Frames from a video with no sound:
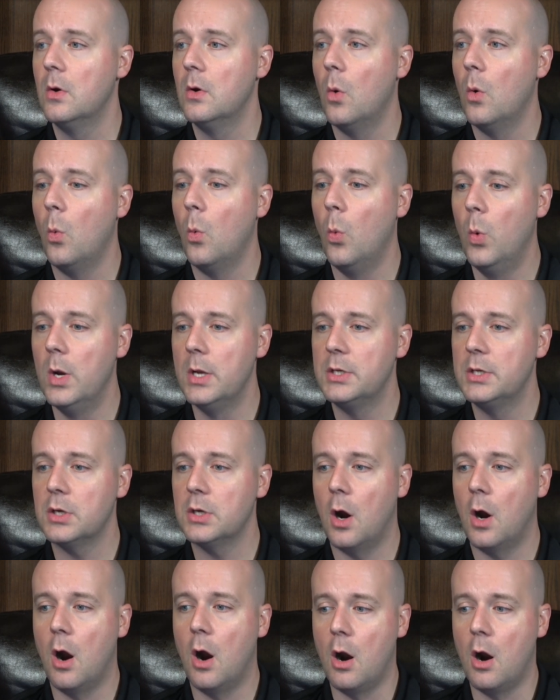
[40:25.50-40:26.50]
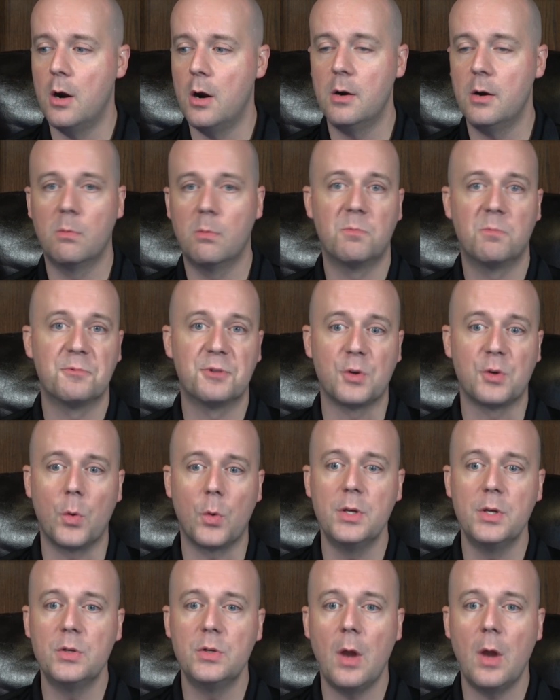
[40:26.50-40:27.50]
which are
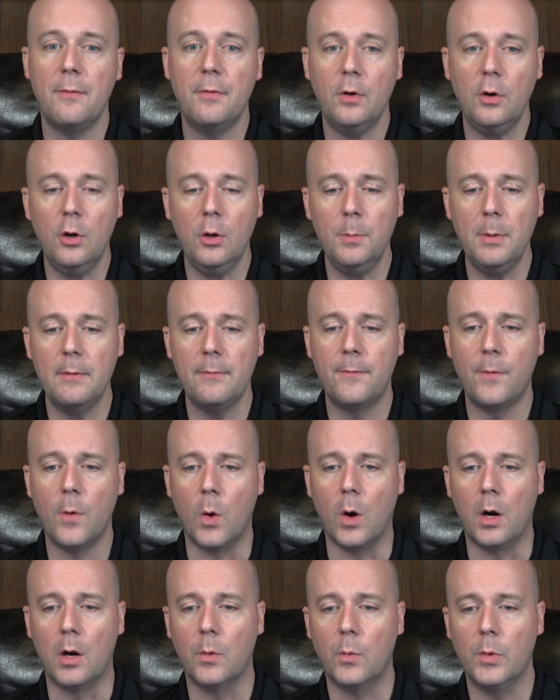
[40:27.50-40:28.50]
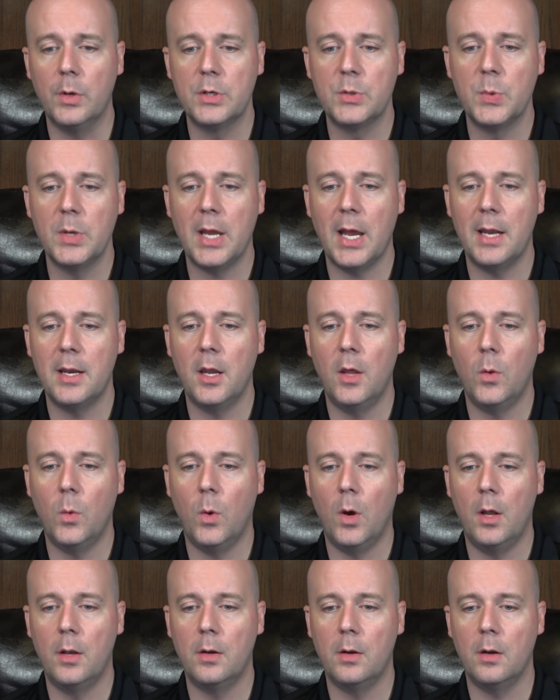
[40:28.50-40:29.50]
stories you haven't heard before, which we got another
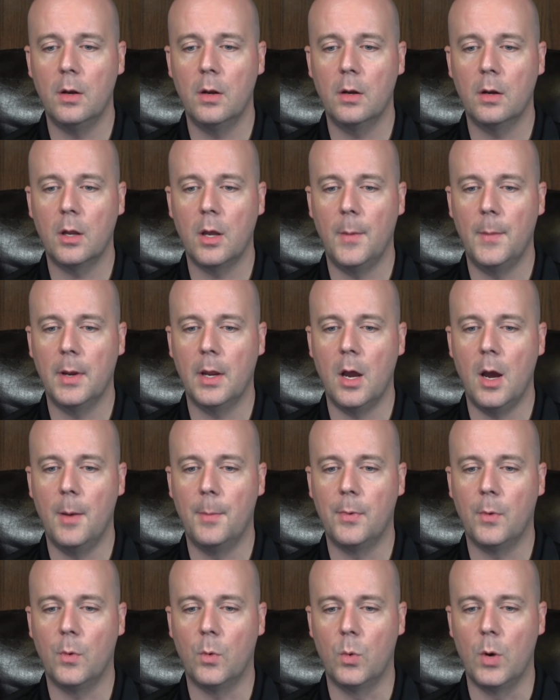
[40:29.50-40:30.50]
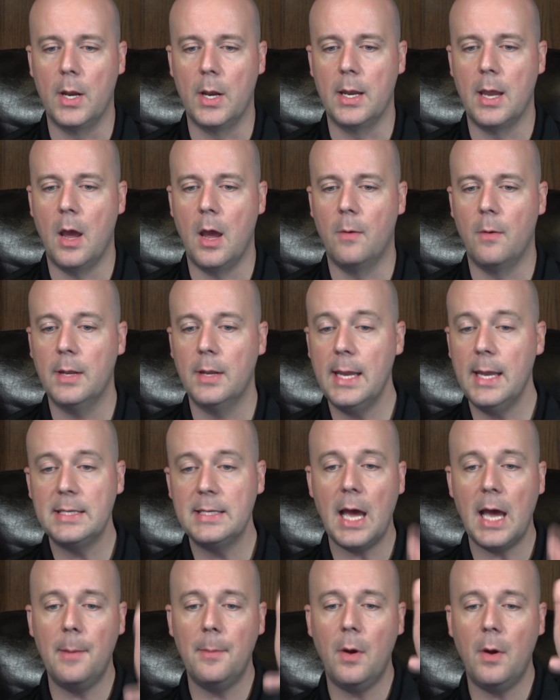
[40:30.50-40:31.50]
one coming up right now. Hey,
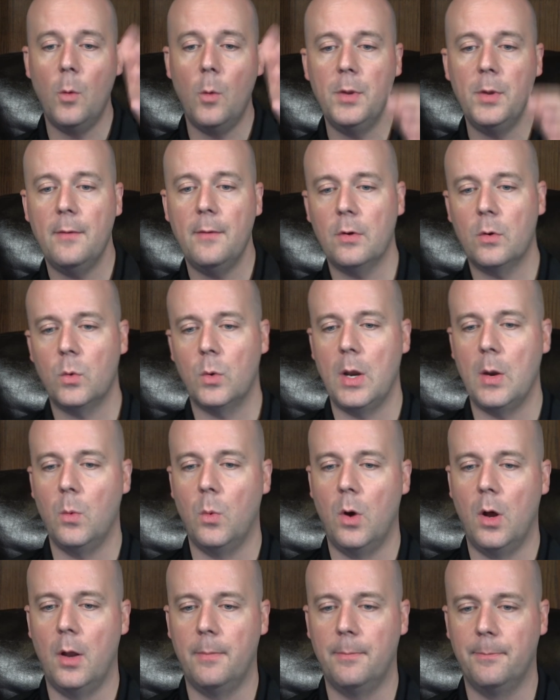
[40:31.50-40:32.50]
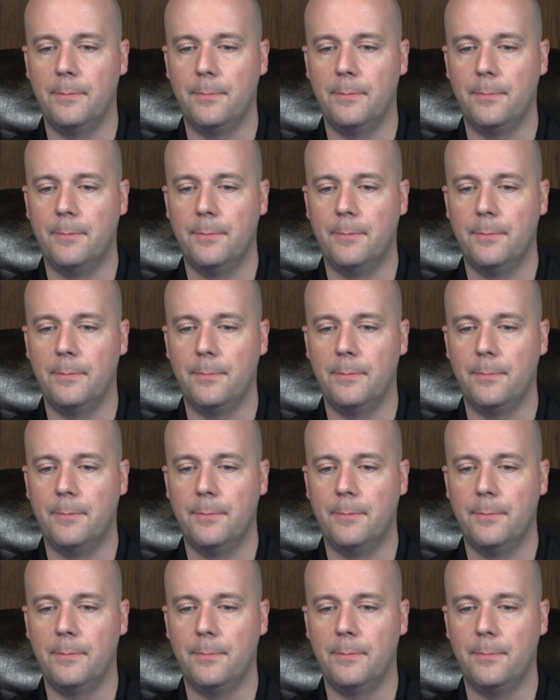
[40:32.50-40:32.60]
Tom, I hope you have a great one.